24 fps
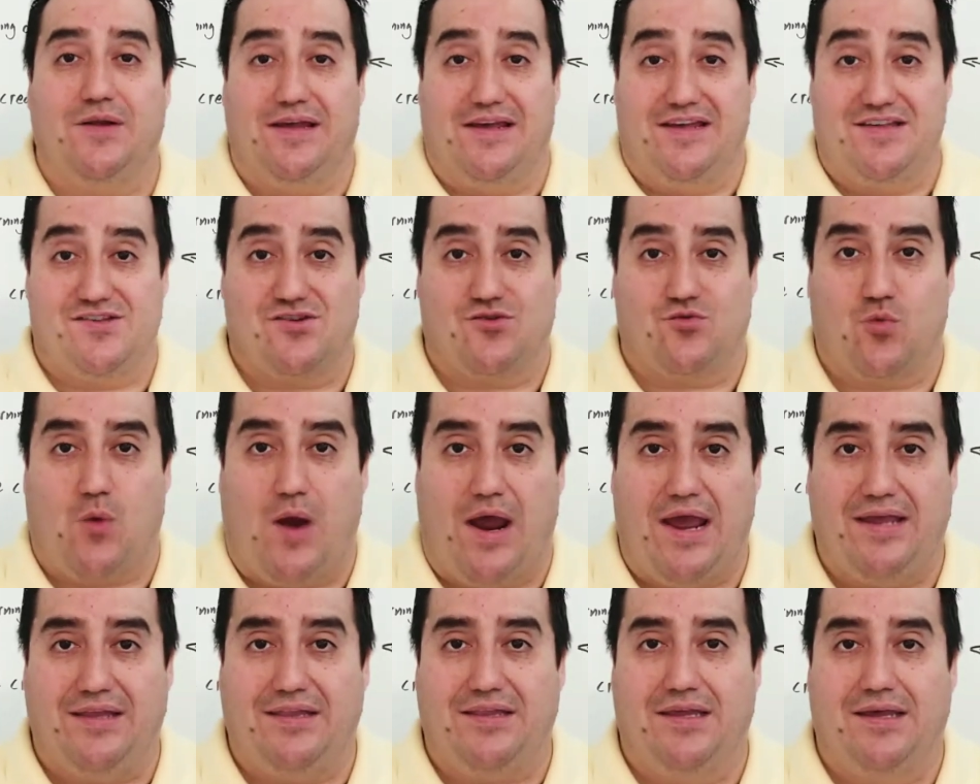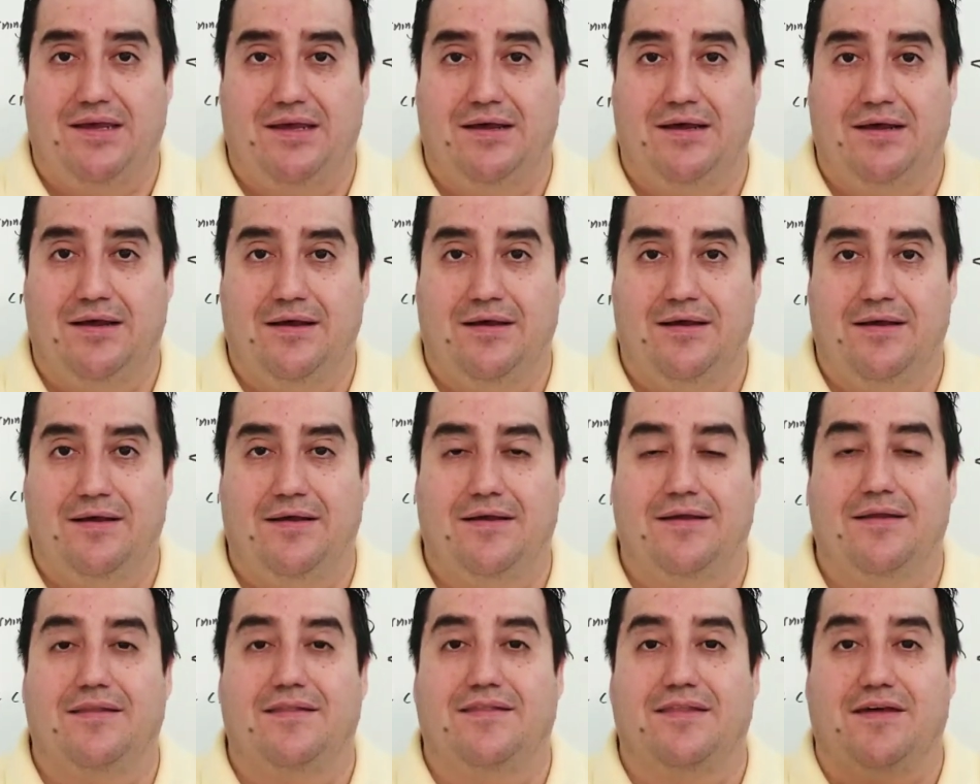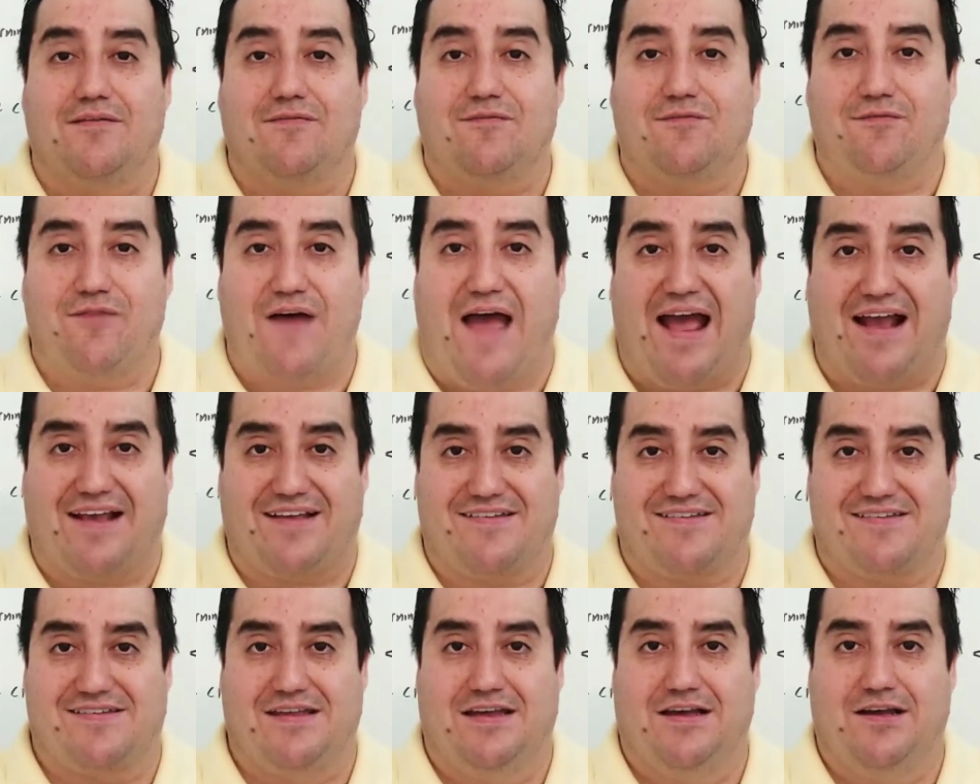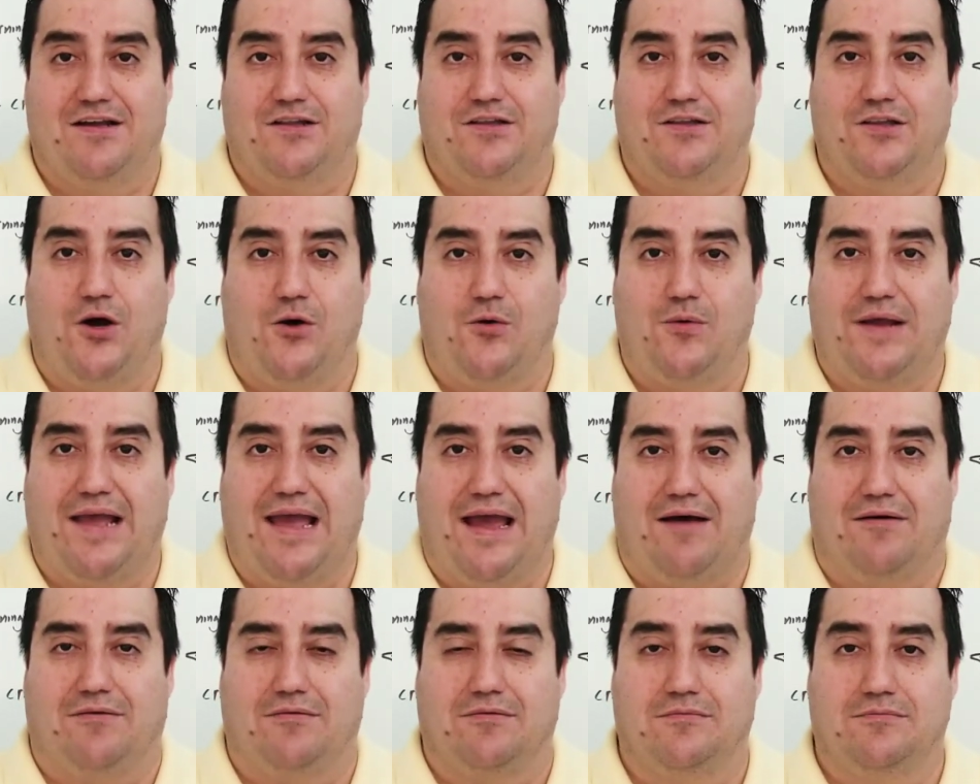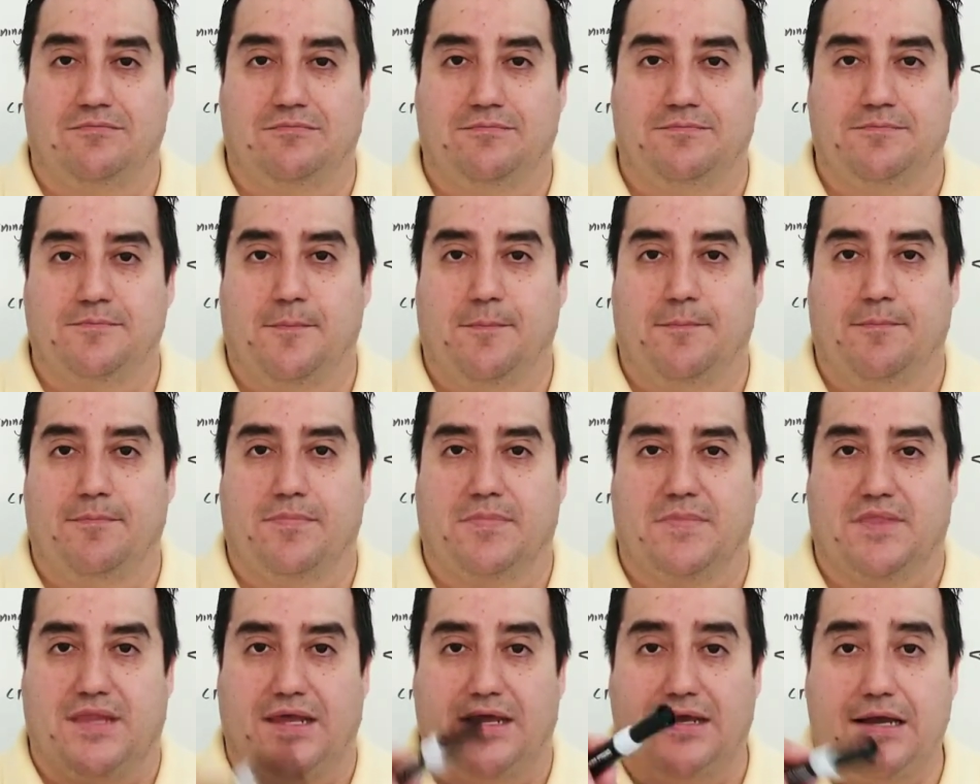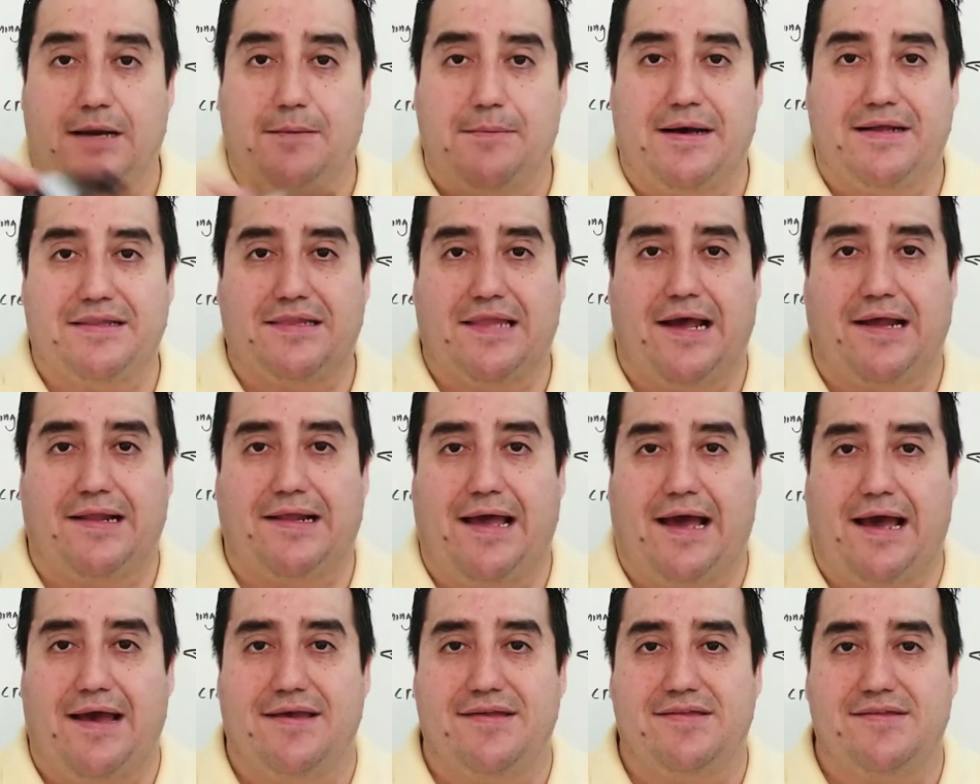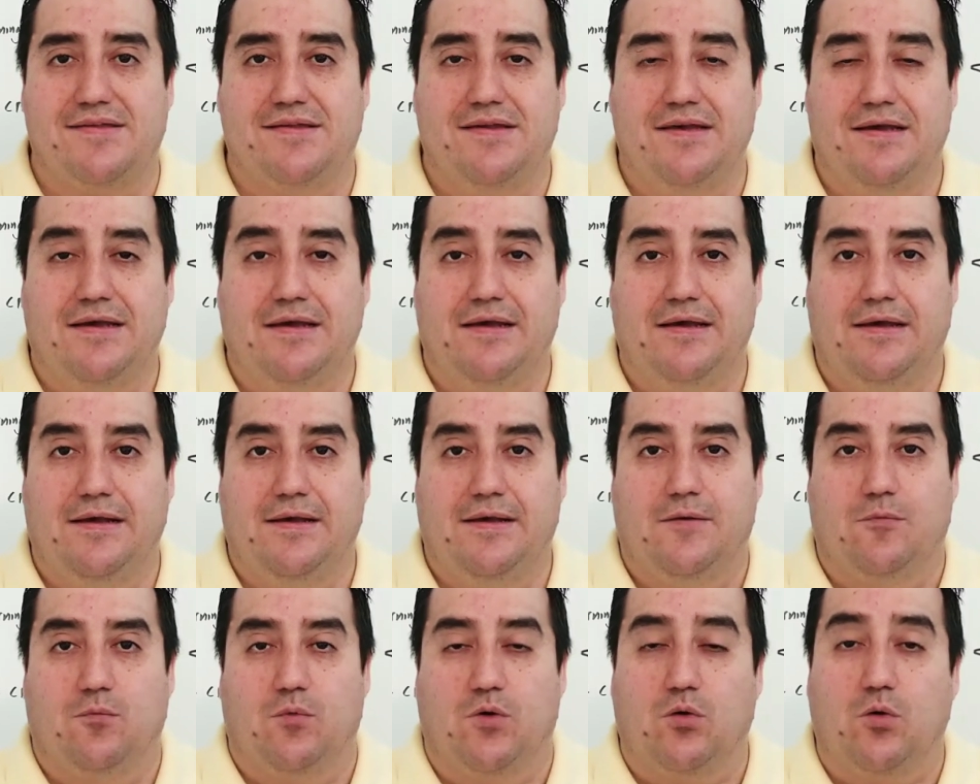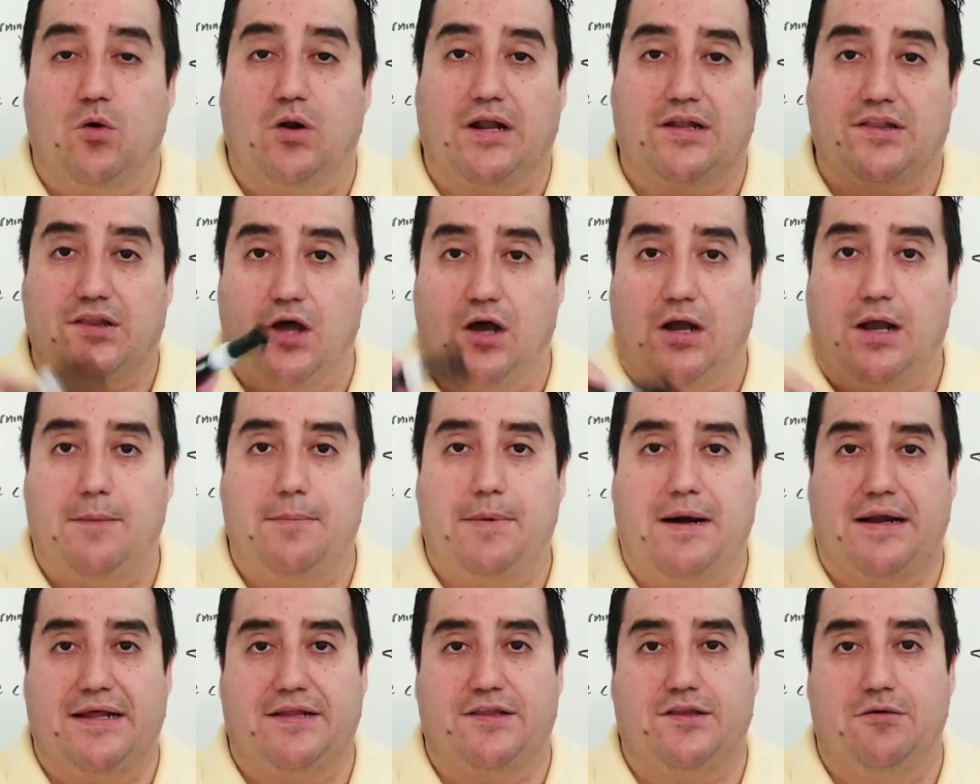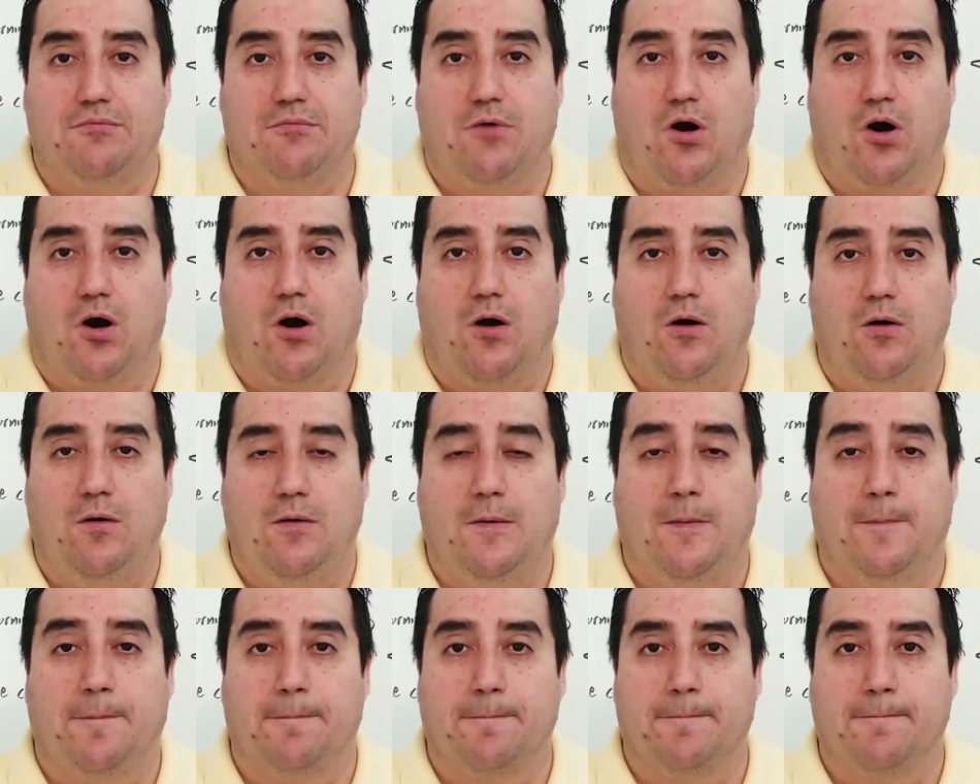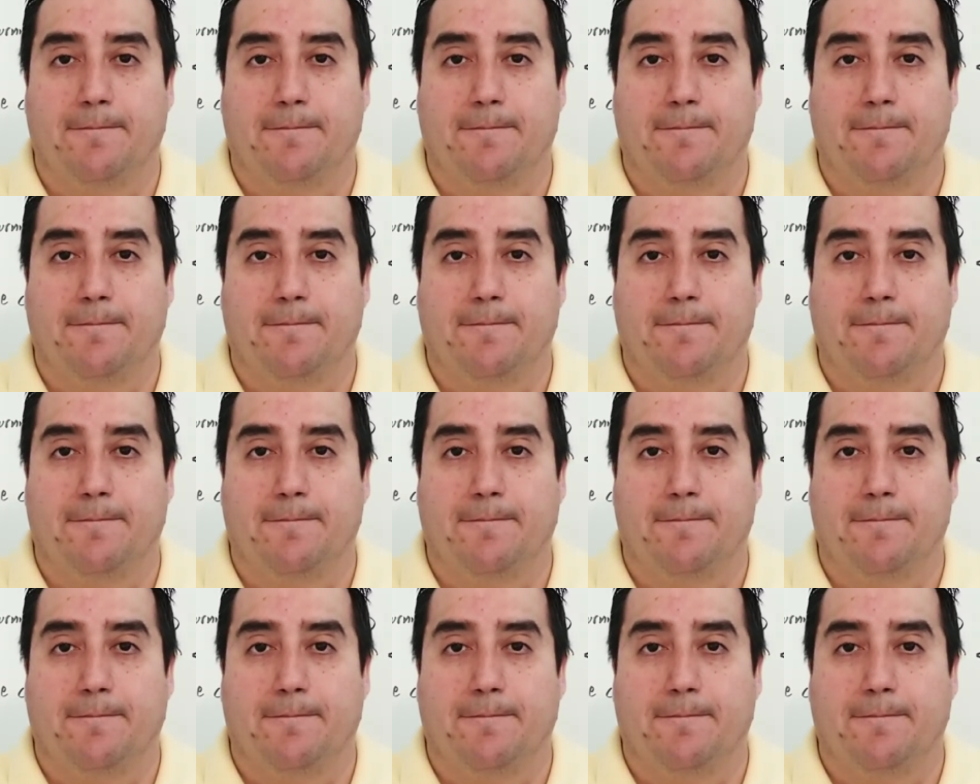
is right, the facts don't count. Think about that, guys. We're going to talk about it tomorrow.